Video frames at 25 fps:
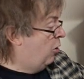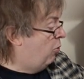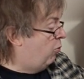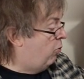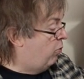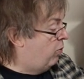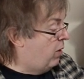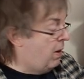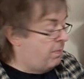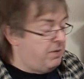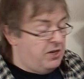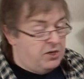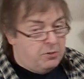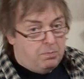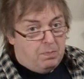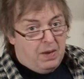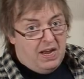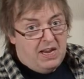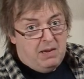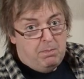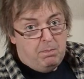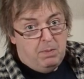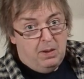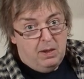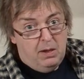rubbish
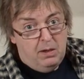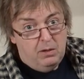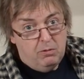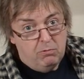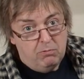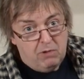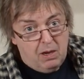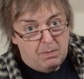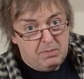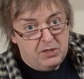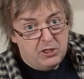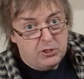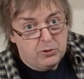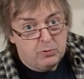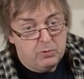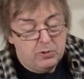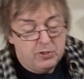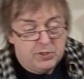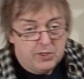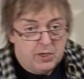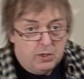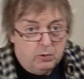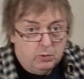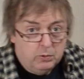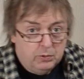paper, rubbish
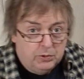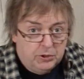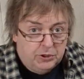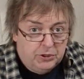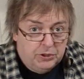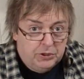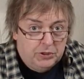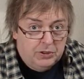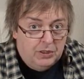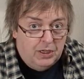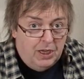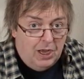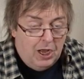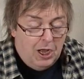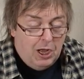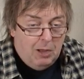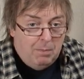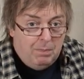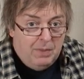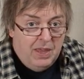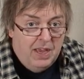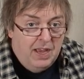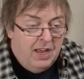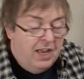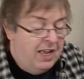results.
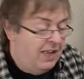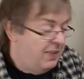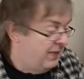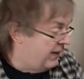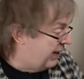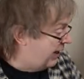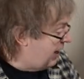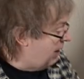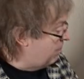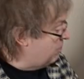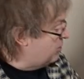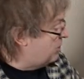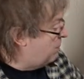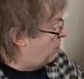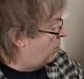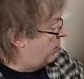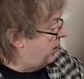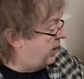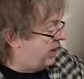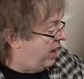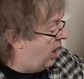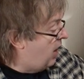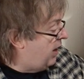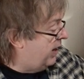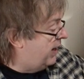There comes a
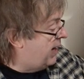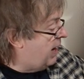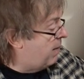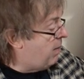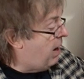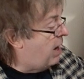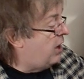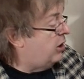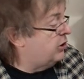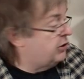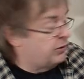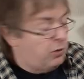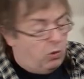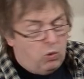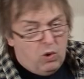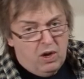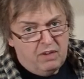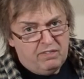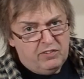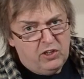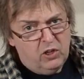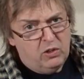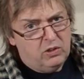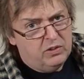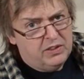point, I get asked, oh,
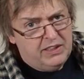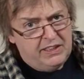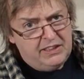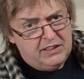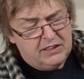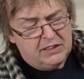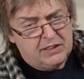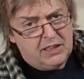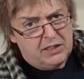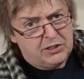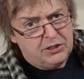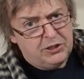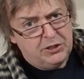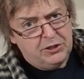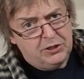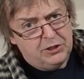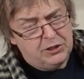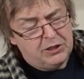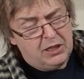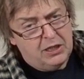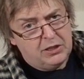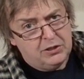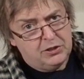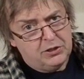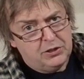I've got these such and
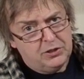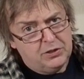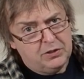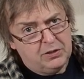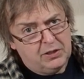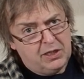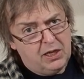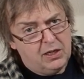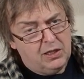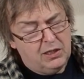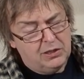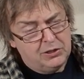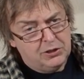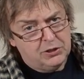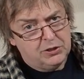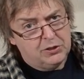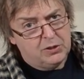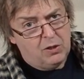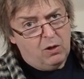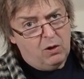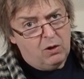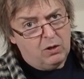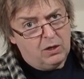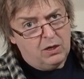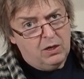such card
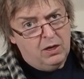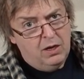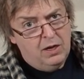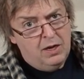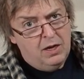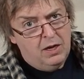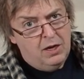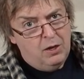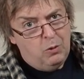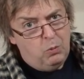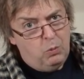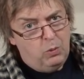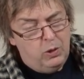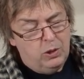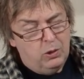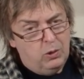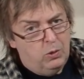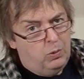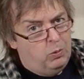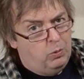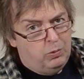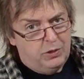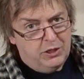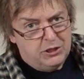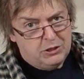stock.
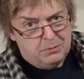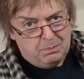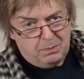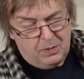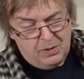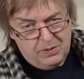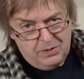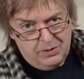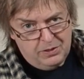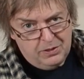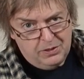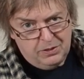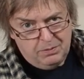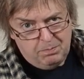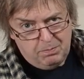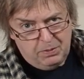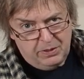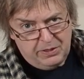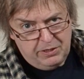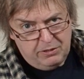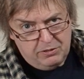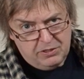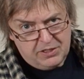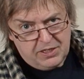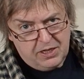Will this printer
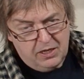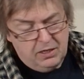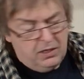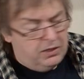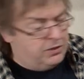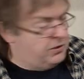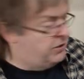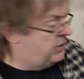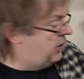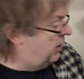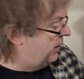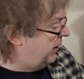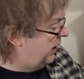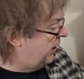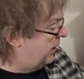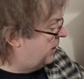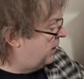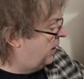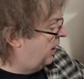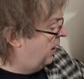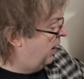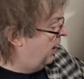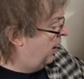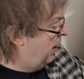produce cards on it?